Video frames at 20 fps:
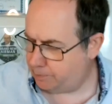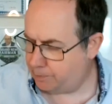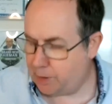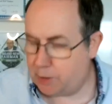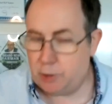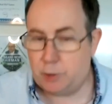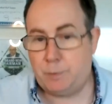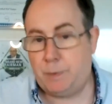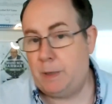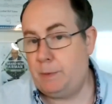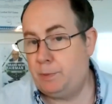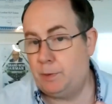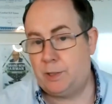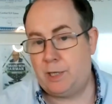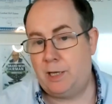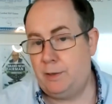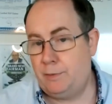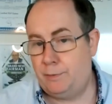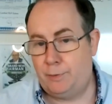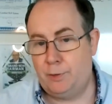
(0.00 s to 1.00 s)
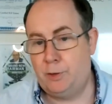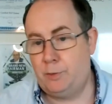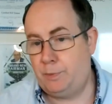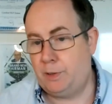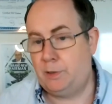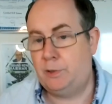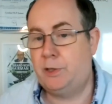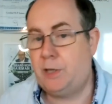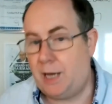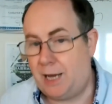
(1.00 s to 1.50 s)
Most people take the funnel
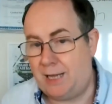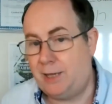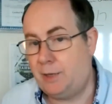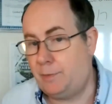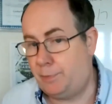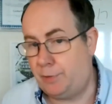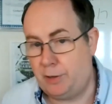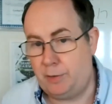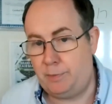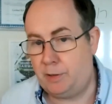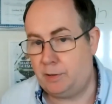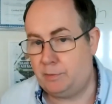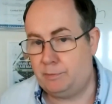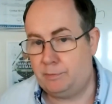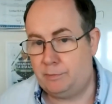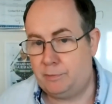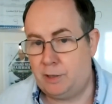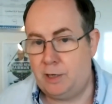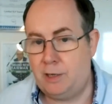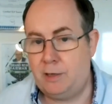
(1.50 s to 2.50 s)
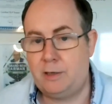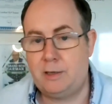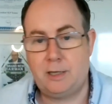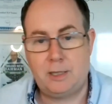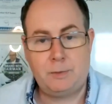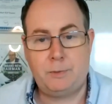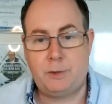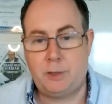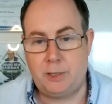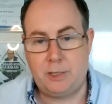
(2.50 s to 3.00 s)
builder and the premium, right?
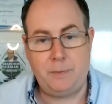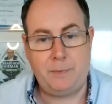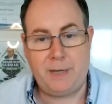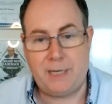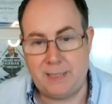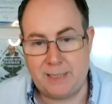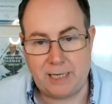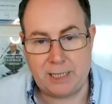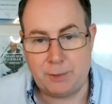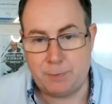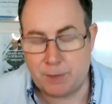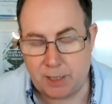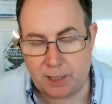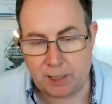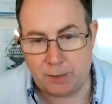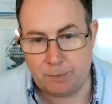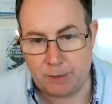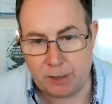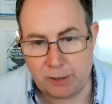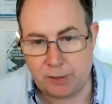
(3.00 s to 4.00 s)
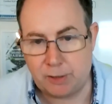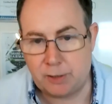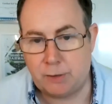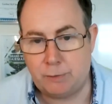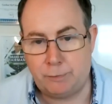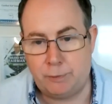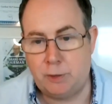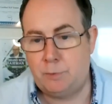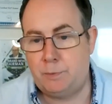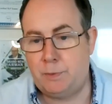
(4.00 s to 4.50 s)
Because it pays 80% commissions. The
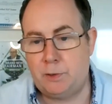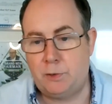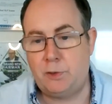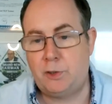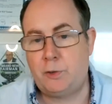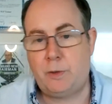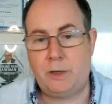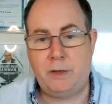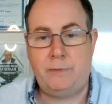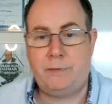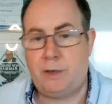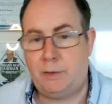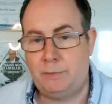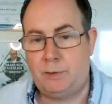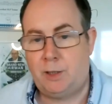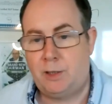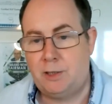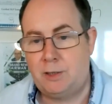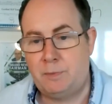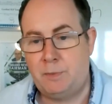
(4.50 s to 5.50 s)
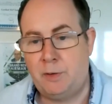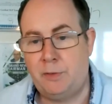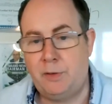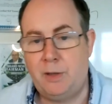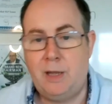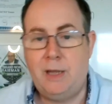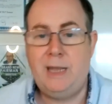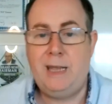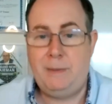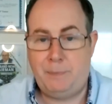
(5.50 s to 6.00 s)
funnel builder is $25 a month.
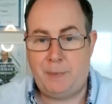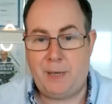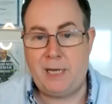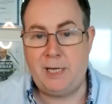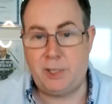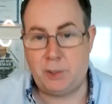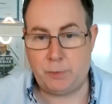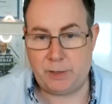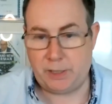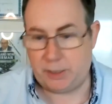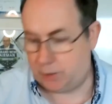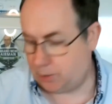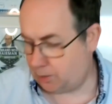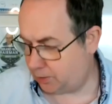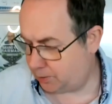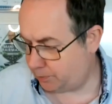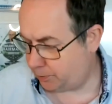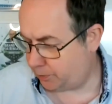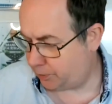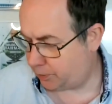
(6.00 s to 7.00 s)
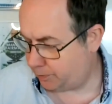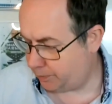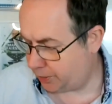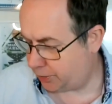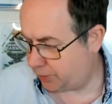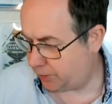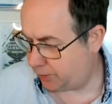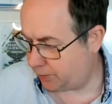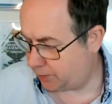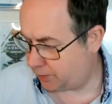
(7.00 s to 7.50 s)
It pays $20 a month
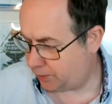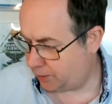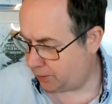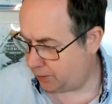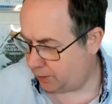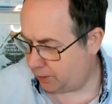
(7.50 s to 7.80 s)
commissions.